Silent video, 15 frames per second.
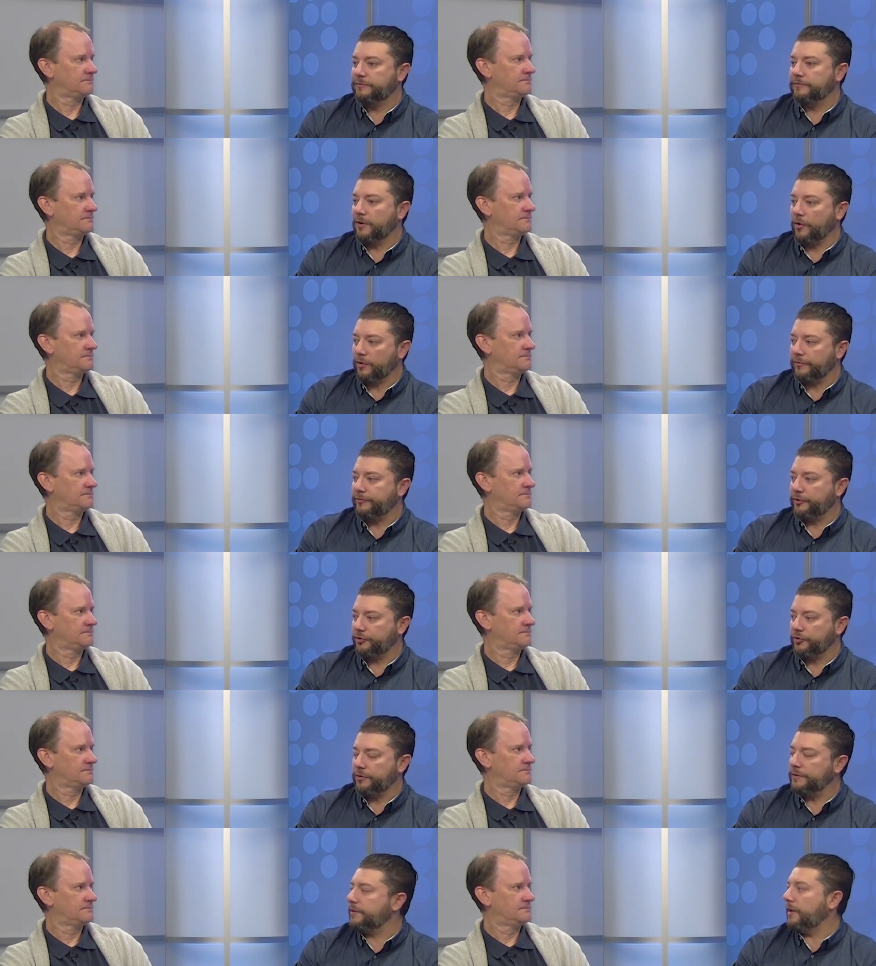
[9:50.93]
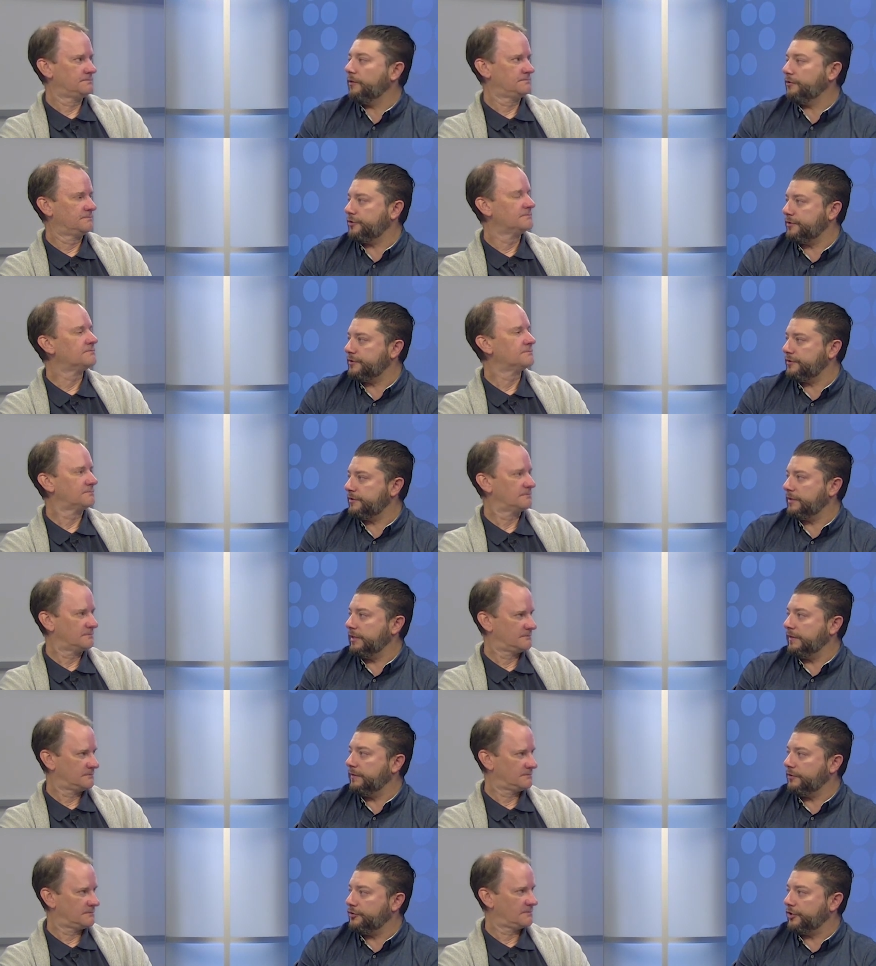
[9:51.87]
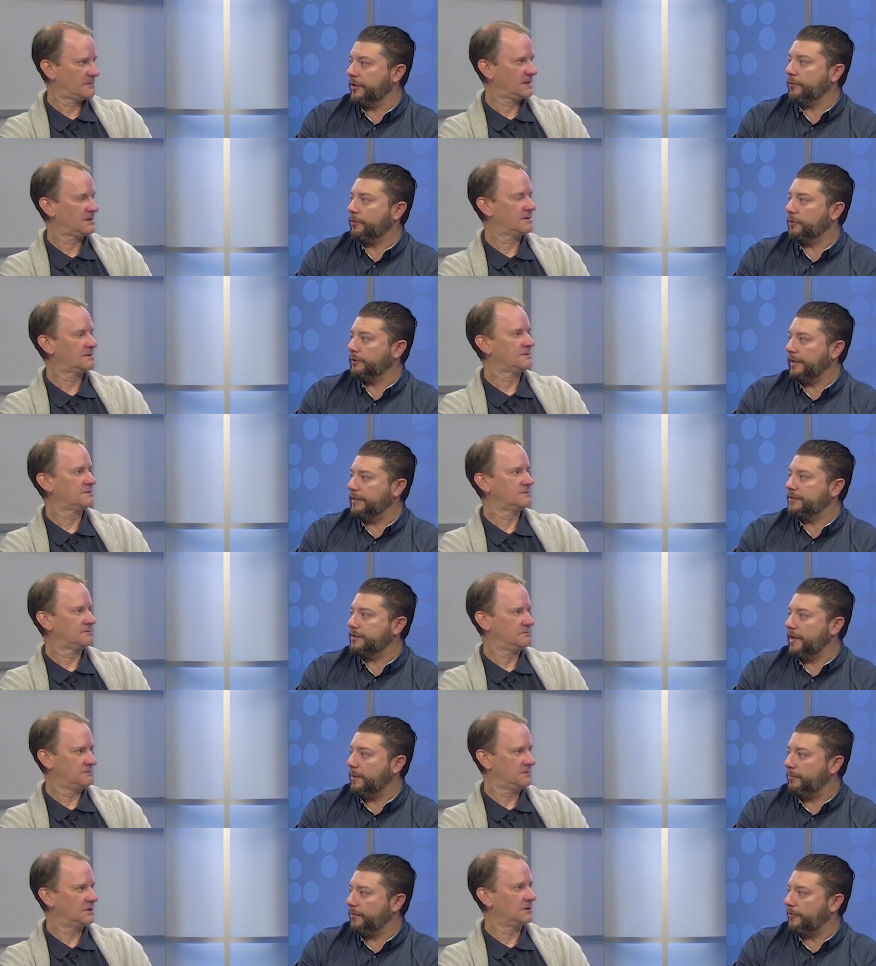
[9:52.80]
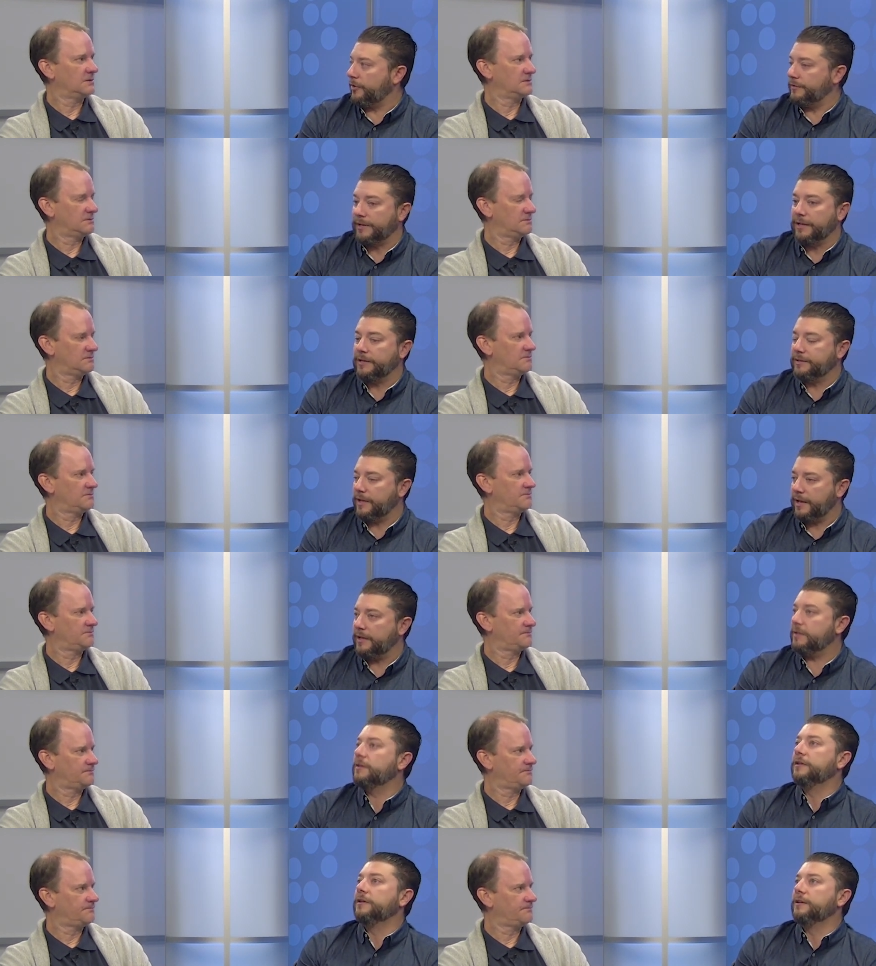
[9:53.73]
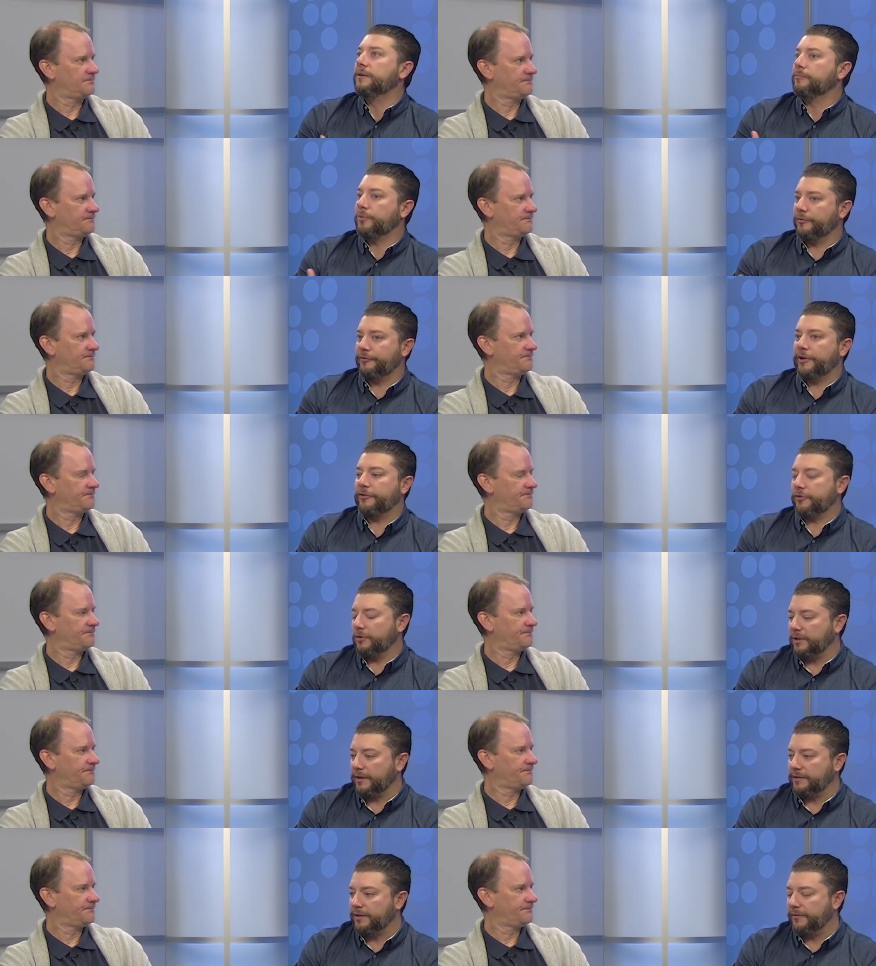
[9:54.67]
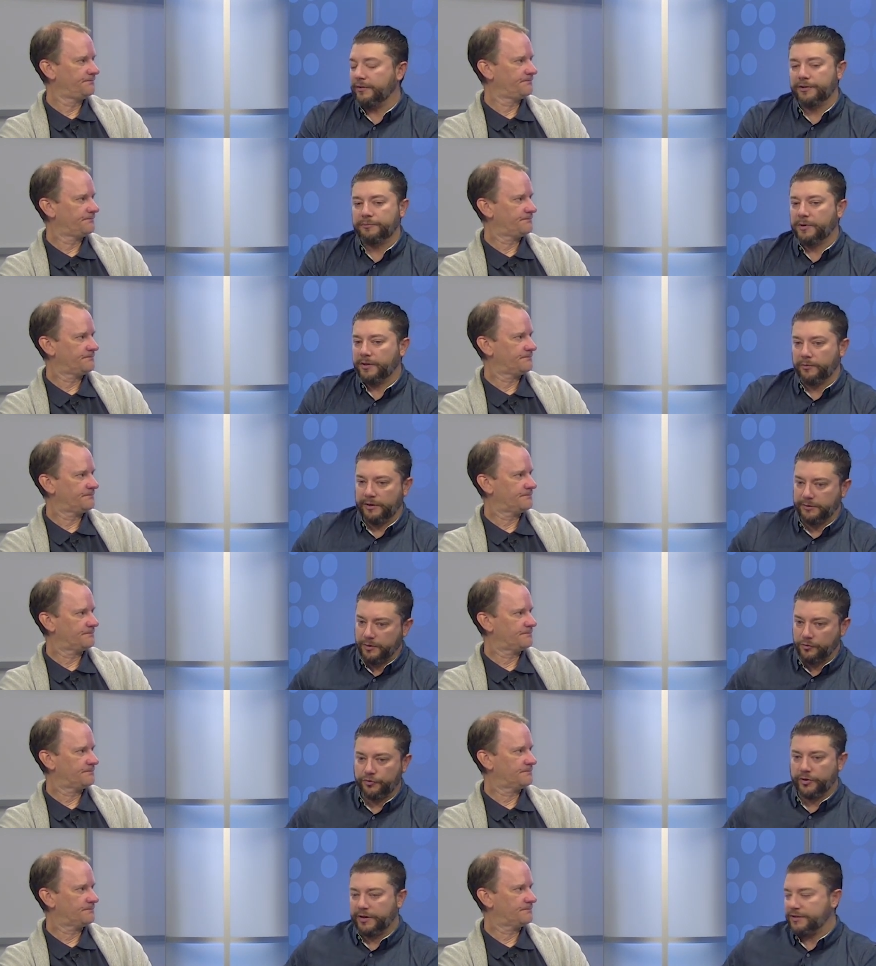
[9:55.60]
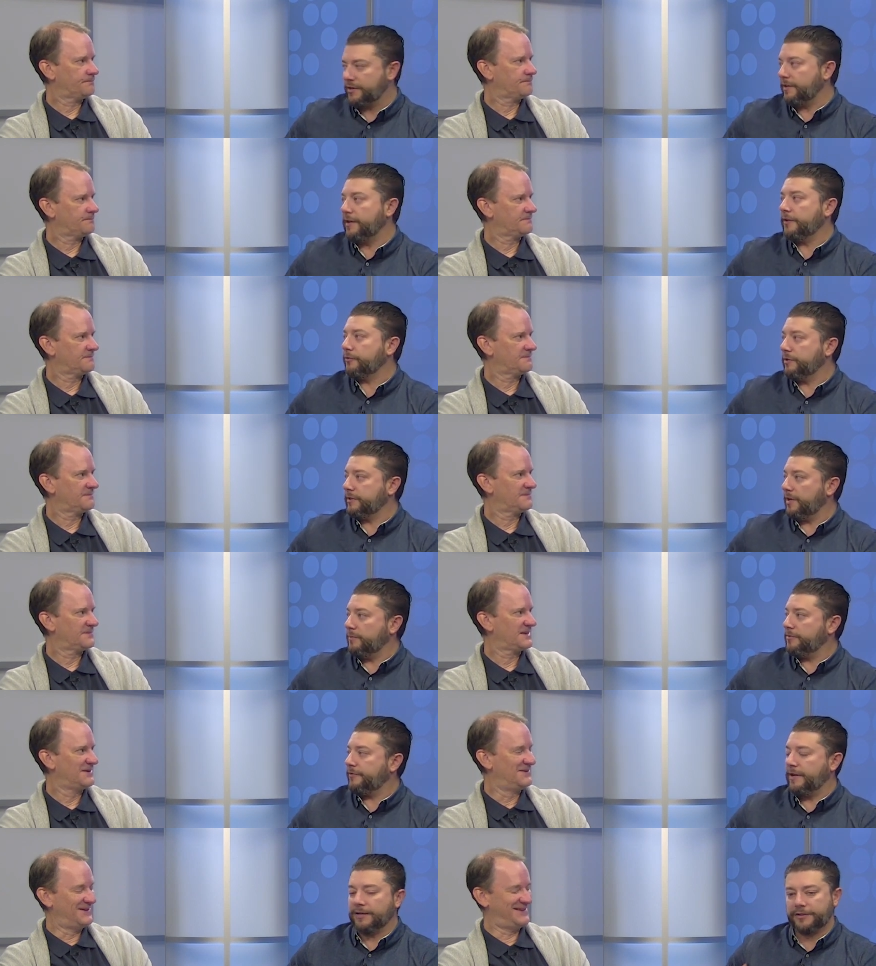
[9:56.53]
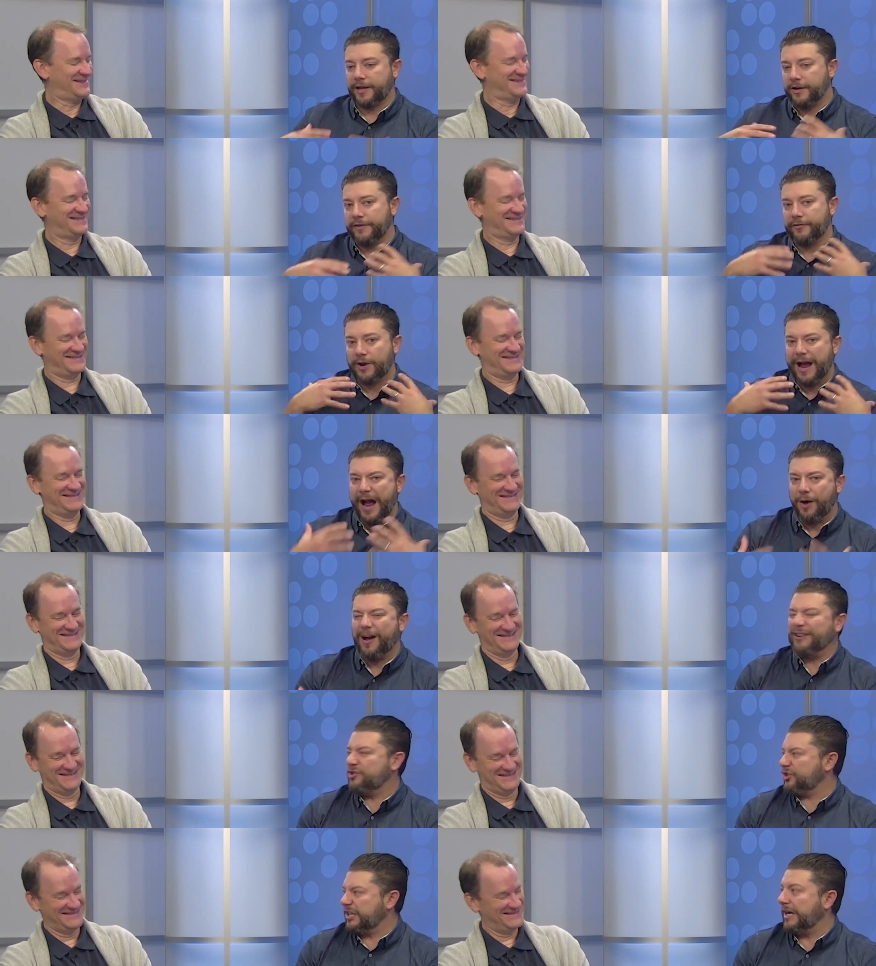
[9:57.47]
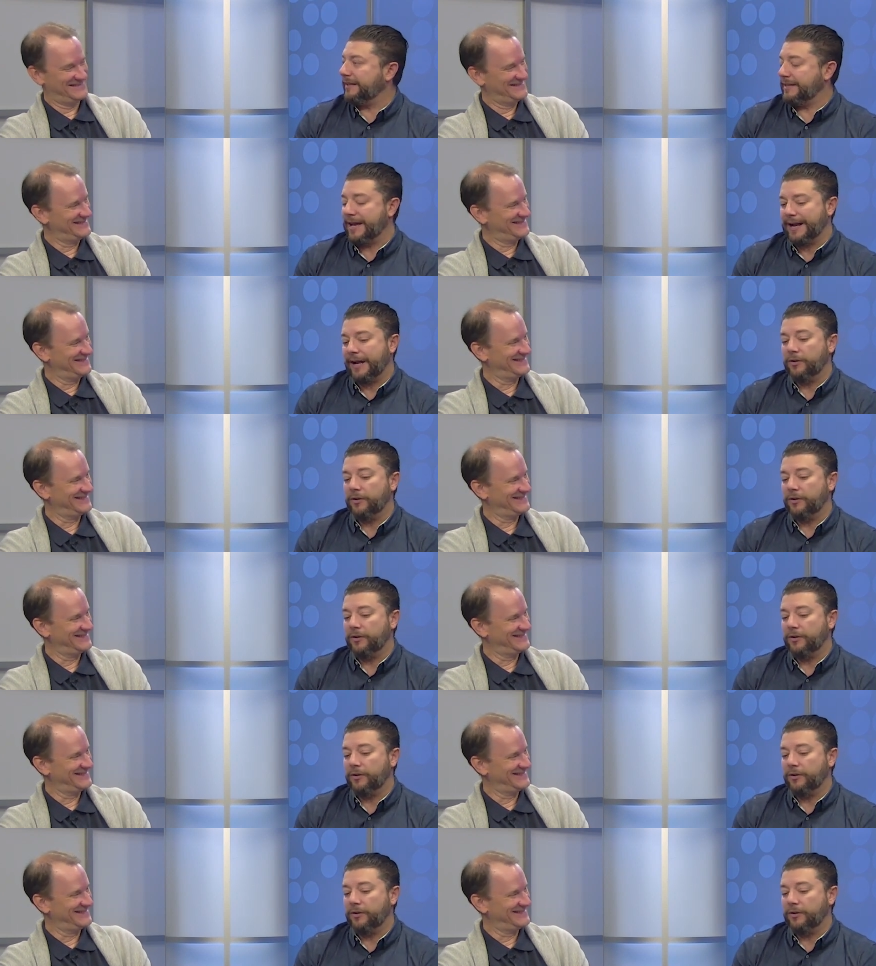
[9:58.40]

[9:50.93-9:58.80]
Speaker 1: artificial intelligence in the general landscape of our day-to-day professional activities. By the way, don't try to say that three times fast. I don't even know how I just got that out.